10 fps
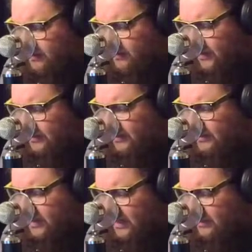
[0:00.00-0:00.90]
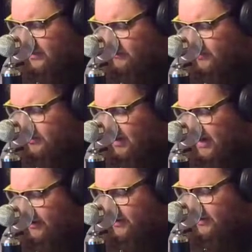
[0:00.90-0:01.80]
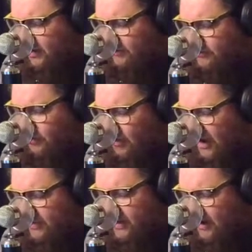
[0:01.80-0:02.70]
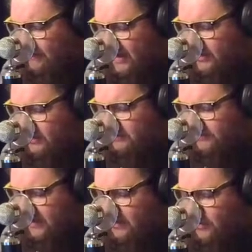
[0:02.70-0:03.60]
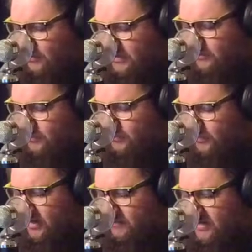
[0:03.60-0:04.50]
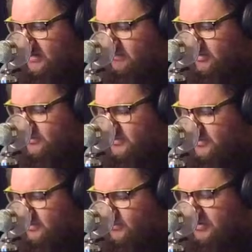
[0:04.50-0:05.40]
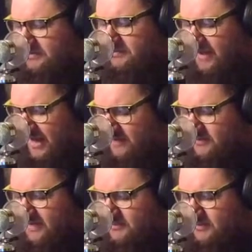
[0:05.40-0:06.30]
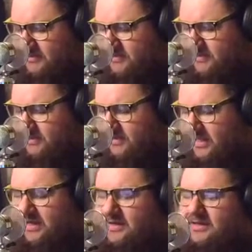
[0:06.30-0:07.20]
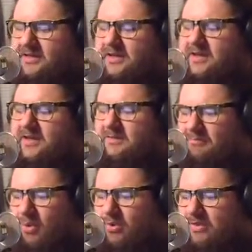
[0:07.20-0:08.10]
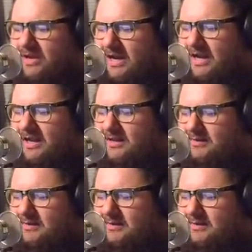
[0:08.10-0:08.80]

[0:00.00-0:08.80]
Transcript: I love the crowd and love the way that I make them feel when I make music and when the band makes music. Then more than I